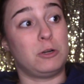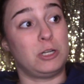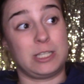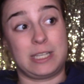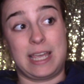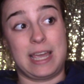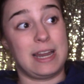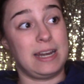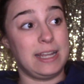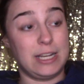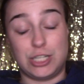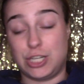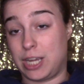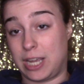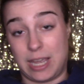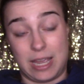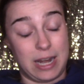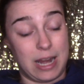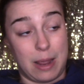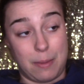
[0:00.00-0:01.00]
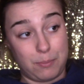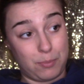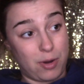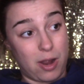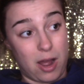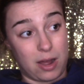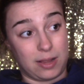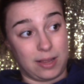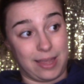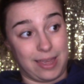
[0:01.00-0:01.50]
just can't eat chicken and
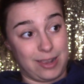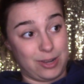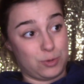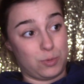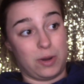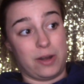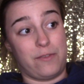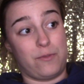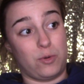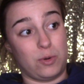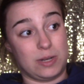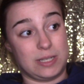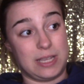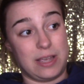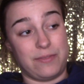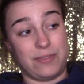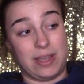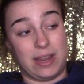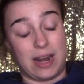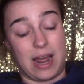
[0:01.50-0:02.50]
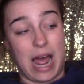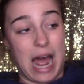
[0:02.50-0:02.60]
broccoli 24/7.